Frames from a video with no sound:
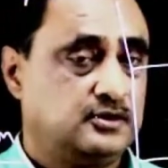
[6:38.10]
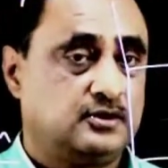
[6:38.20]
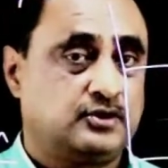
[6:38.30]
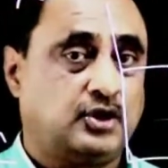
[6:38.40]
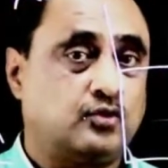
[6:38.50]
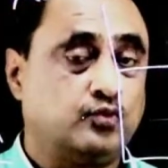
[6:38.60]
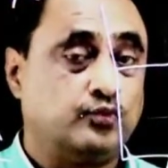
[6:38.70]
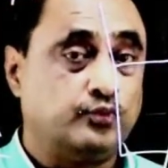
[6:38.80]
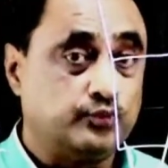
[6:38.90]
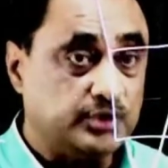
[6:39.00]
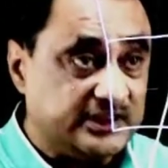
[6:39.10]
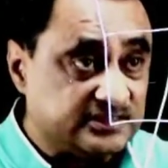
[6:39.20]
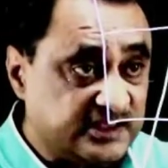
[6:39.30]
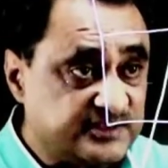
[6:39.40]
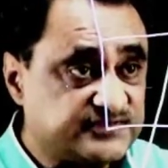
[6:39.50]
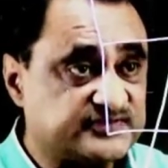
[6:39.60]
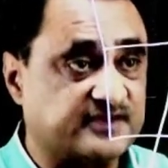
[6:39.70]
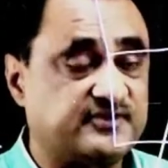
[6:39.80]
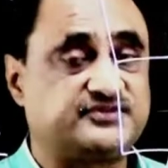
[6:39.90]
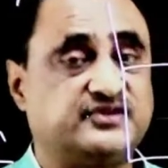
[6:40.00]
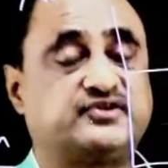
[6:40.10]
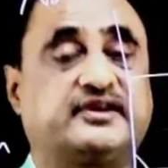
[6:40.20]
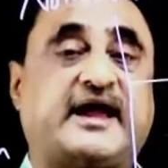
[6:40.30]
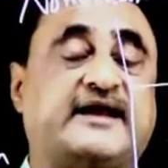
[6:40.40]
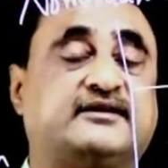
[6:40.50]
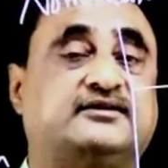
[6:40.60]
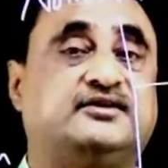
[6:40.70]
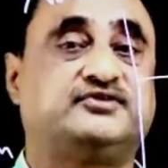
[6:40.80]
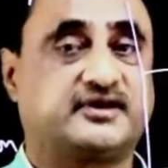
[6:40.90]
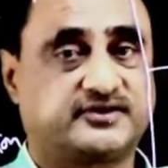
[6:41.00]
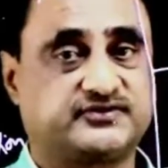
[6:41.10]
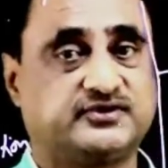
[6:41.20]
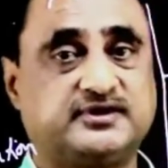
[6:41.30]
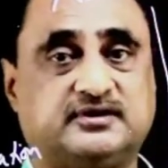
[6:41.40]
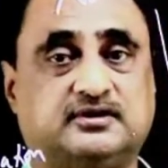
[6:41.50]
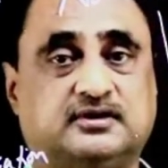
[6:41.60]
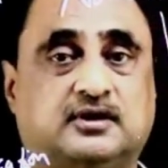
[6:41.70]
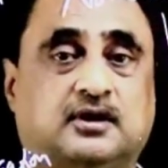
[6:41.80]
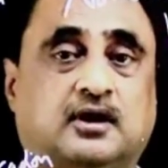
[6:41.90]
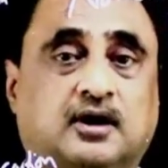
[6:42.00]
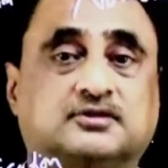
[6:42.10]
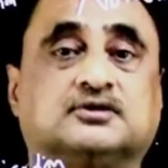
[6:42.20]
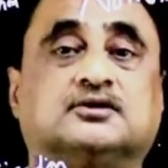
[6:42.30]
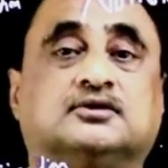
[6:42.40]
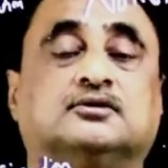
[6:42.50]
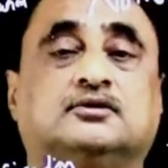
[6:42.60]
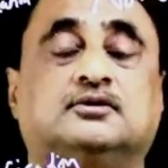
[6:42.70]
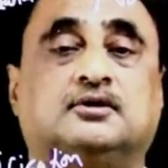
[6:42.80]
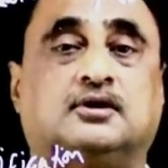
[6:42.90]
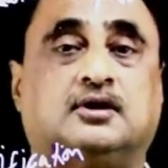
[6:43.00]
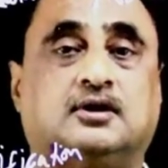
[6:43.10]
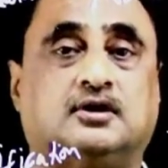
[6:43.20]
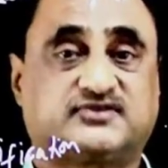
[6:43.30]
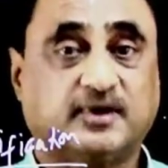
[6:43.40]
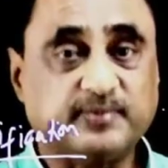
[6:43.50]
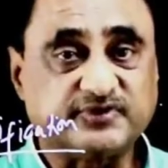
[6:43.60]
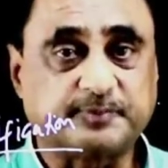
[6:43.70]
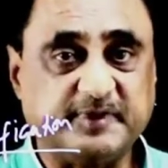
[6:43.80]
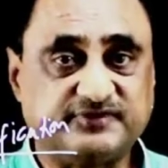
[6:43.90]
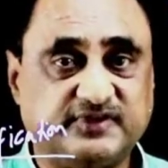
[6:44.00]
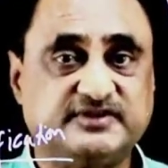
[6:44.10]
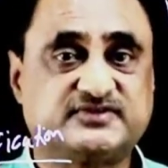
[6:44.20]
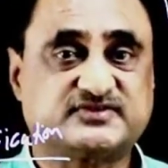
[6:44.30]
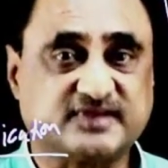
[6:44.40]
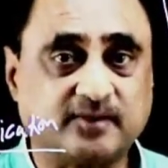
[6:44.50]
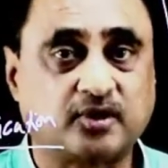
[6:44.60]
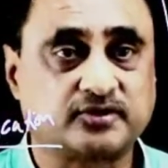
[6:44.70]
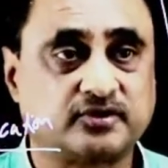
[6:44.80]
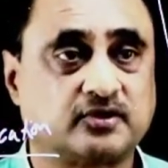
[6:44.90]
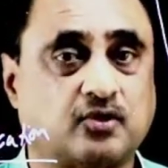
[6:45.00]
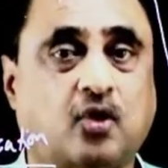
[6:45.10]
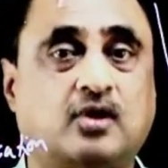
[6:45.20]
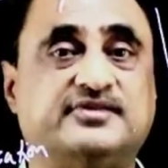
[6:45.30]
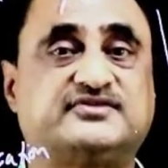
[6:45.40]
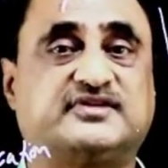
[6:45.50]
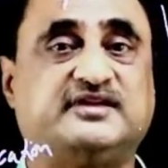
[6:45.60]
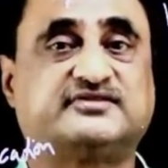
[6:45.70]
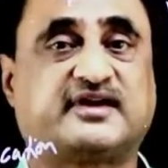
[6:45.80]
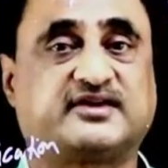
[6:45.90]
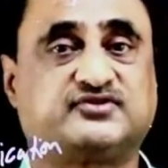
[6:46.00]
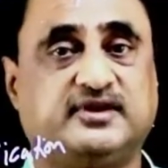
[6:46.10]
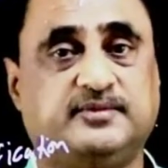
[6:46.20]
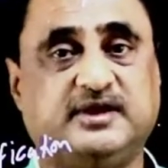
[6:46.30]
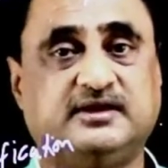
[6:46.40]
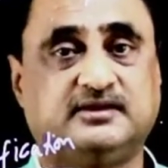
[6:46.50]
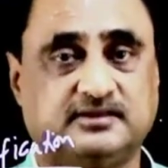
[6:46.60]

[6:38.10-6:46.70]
Now, in these 7 essential categories, there are certain other subspecies, suborder, all these things are actually being